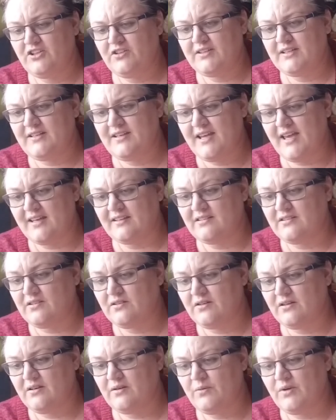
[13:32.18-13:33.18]
You said
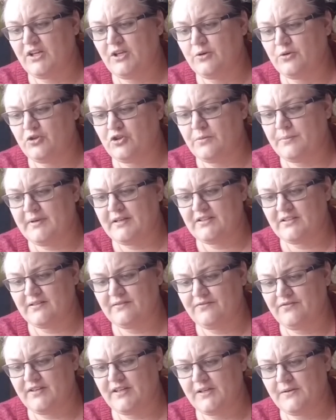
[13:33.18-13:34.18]
yes. What are you, a doormat
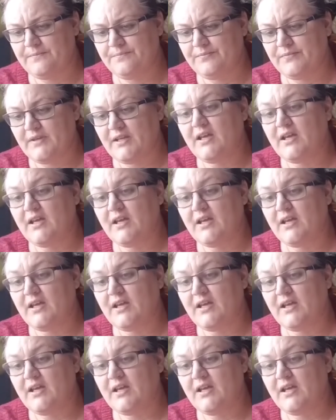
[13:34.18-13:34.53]
something?